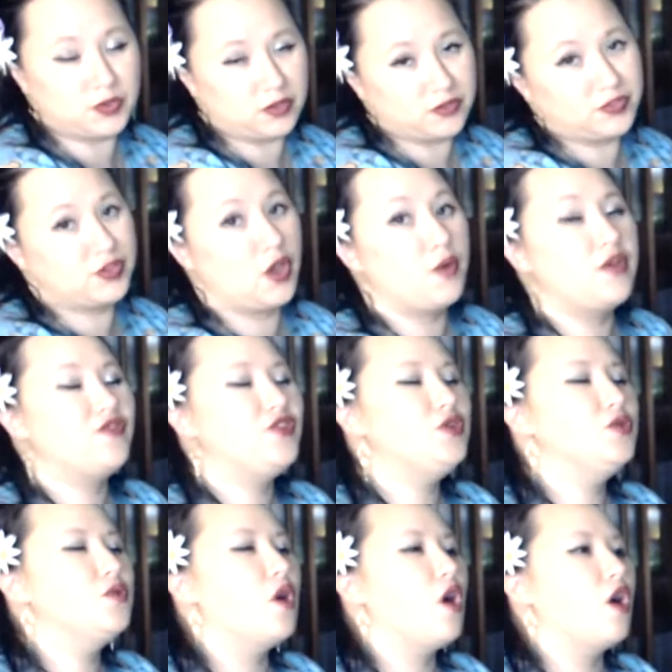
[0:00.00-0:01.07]
So if
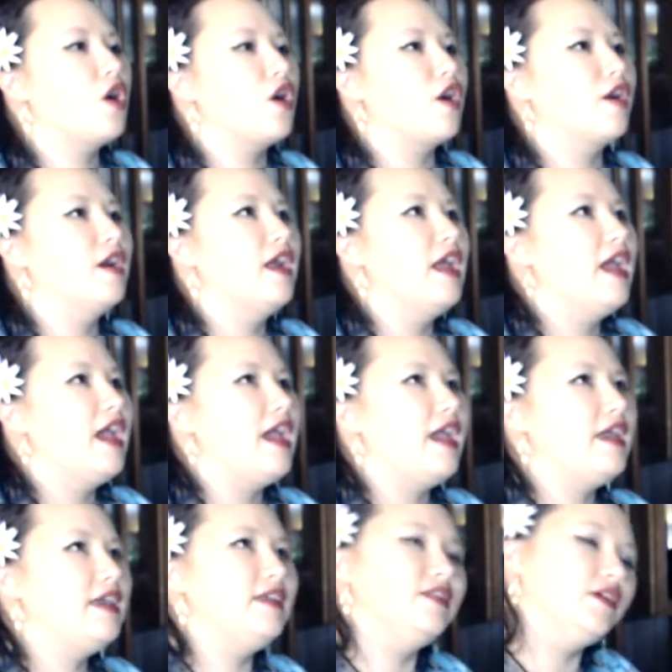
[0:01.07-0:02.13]
you are
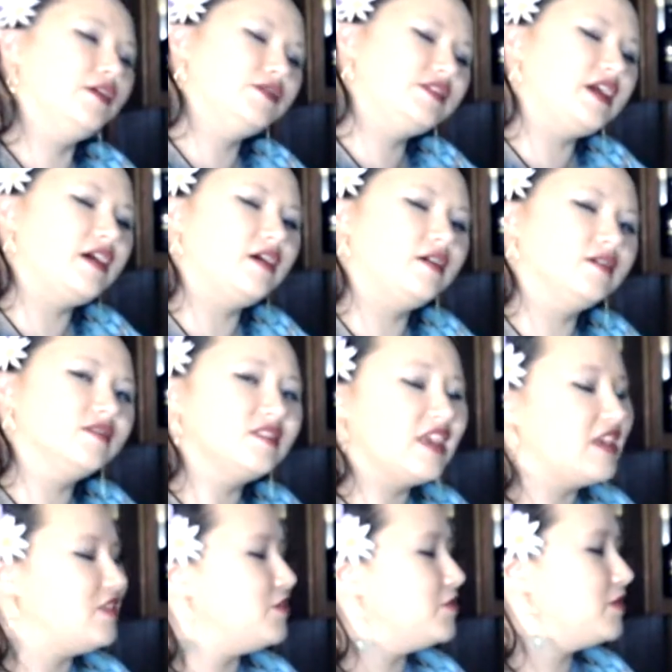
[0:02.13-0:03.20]
in the hotels
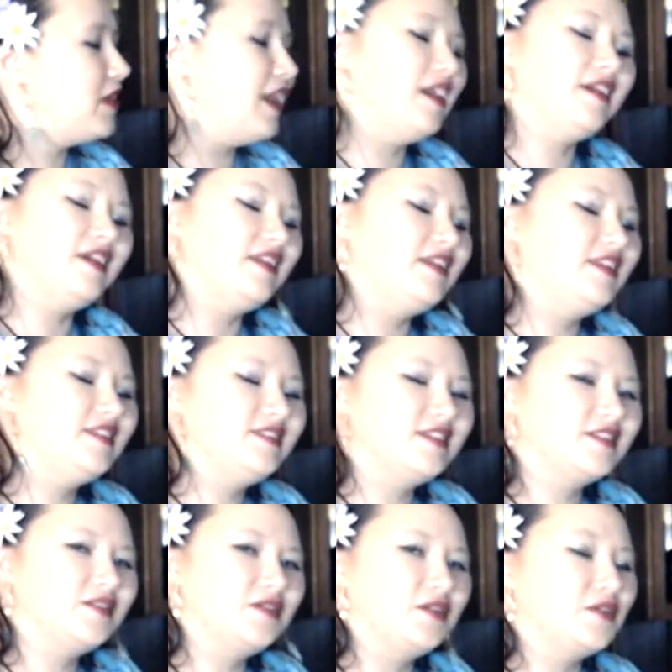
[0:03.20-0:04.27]
and you can't get any
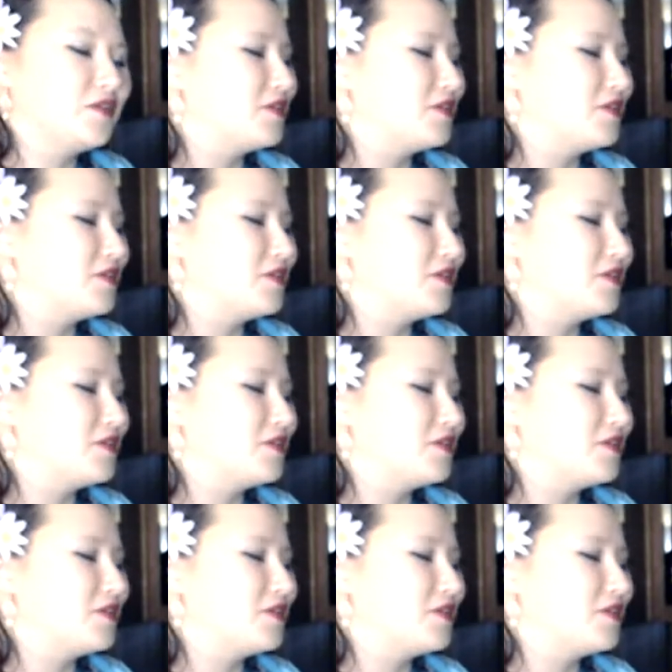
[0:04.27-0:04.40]
signal,